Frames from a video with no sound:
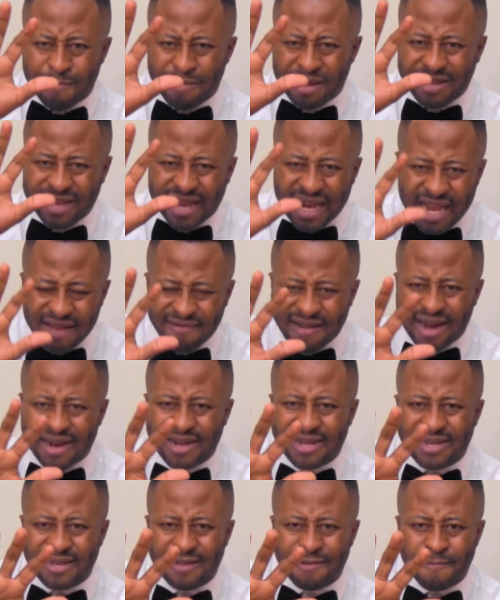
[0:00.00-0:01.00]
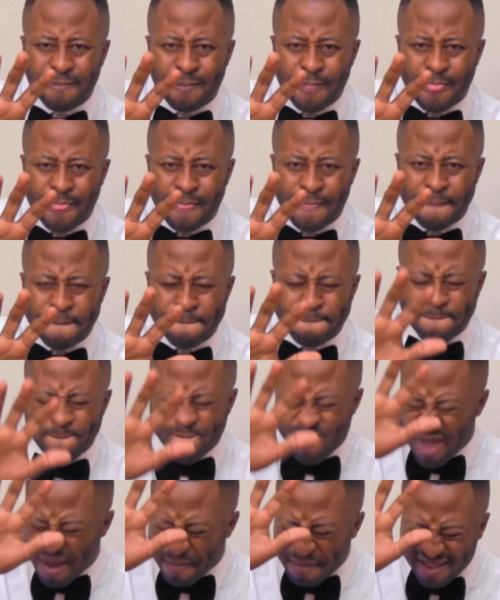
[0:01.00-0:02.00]
Be delivered.
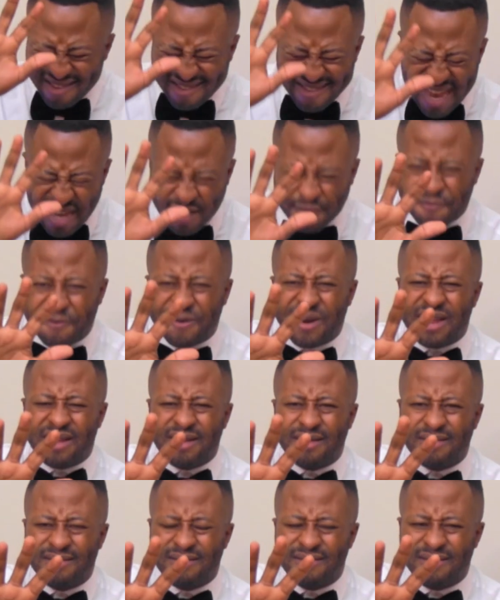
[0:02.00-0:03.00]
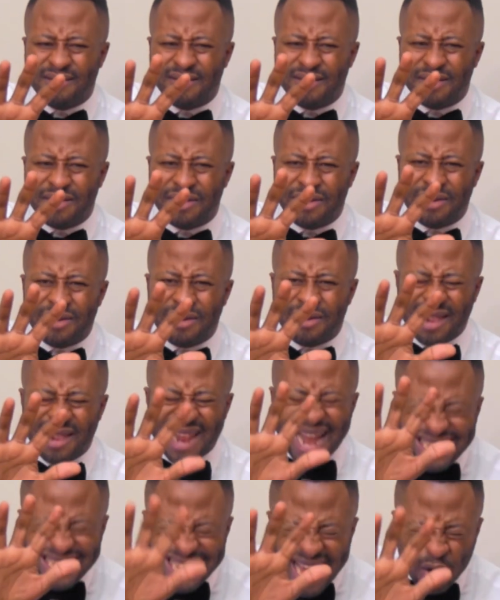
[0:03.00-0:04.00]
Be set free.
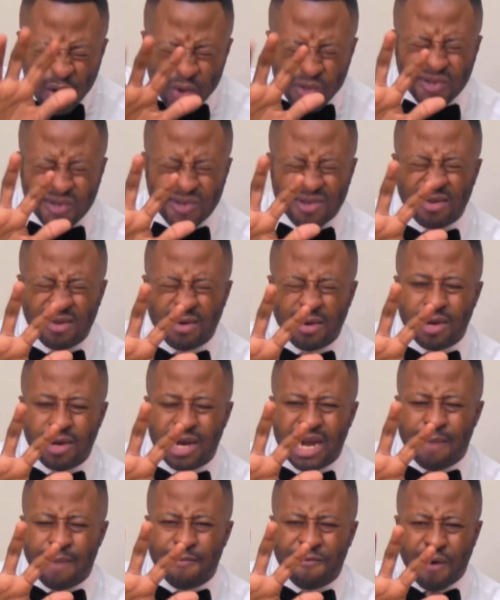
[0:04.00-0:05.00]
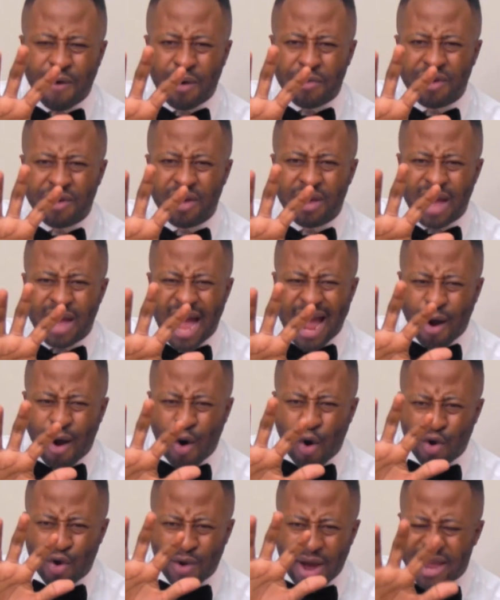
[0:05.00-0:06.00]
Lazarus, come forth. I
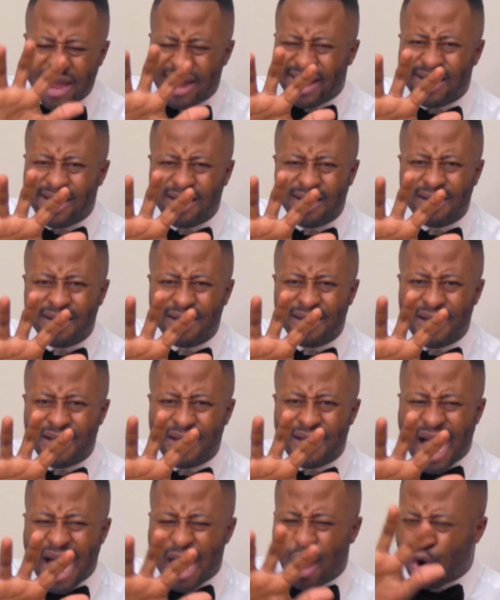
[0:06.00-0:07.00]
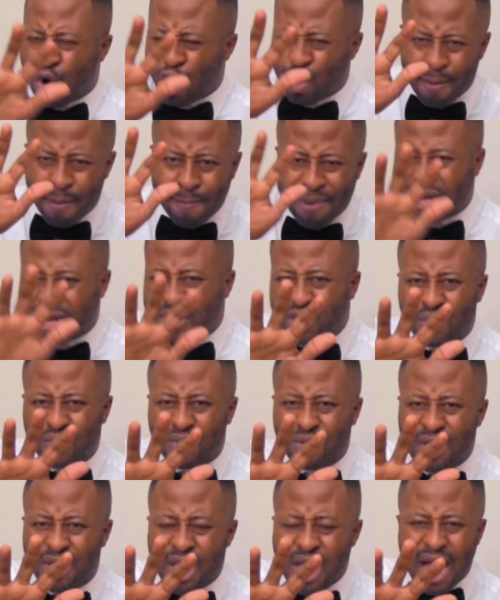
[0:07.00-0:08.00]
call your healing. I call your
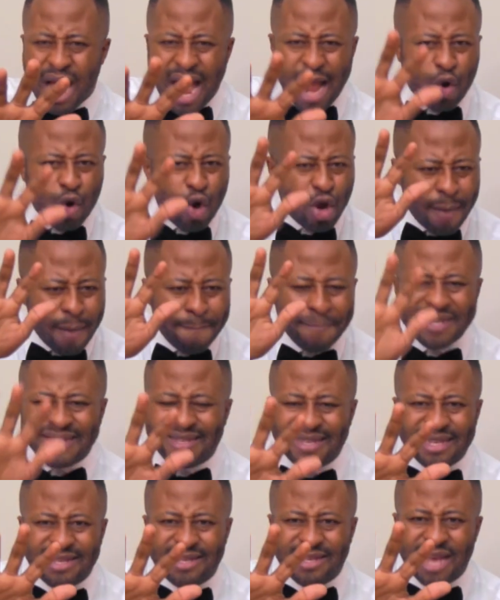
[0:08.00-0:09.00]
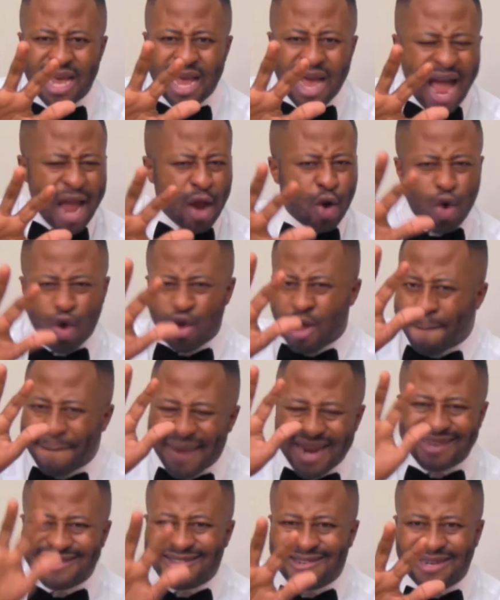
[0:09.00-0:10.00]
breakthrough. I call your business. I call your
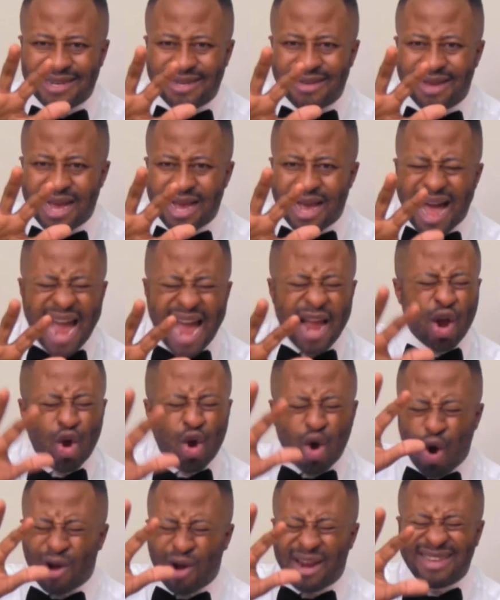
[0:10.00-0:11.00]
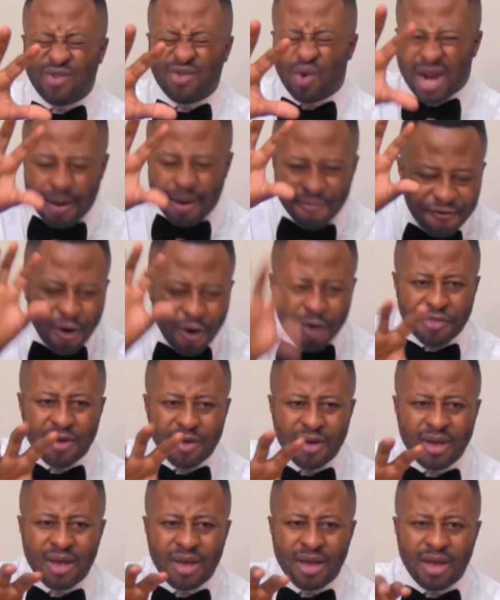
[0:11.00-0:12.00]
ministry. I call it to come forth.